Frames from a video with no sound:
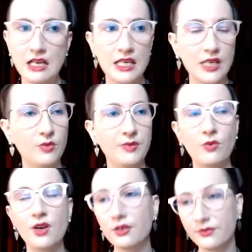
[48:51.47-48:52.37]
It would be
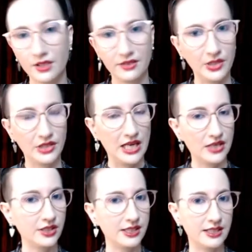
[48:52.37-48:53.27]
wonderful if we could
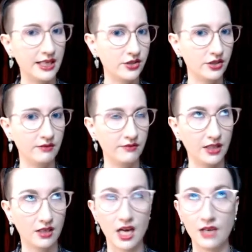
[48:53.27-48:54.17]
actually stage it in V
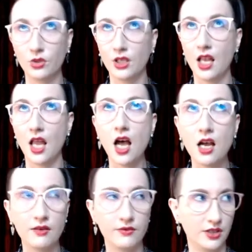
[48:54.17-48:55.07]
R. I would
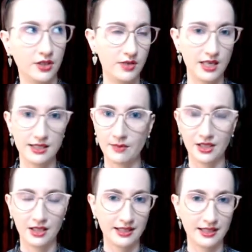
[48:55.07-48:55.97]
love to do that, something
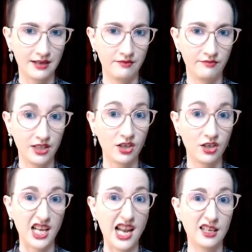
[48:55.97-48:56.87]
like that in V R
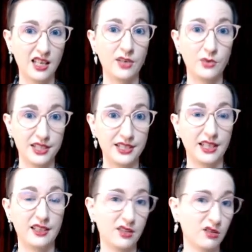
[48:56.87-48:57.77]
chat, like with
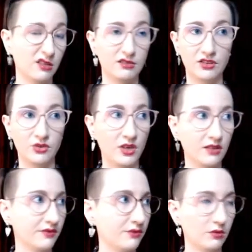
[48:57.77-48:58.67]
six or
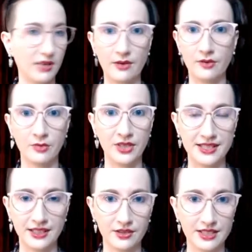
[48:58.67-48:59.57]
twelve or however many
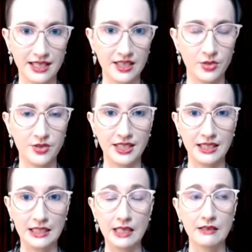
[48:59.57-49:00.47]
singers they end up using in
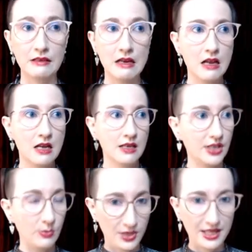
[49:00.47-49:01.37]
the end,
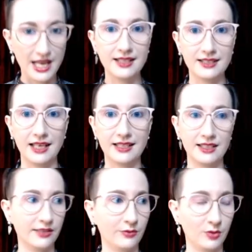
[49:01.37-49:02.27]
with headsets in
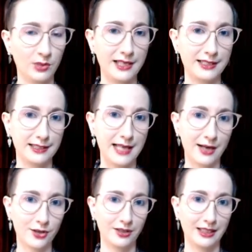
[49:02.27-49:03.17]
different places,
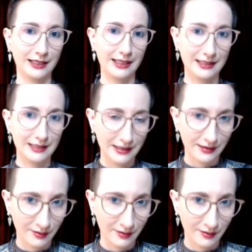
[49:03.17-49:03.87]
actually linked in,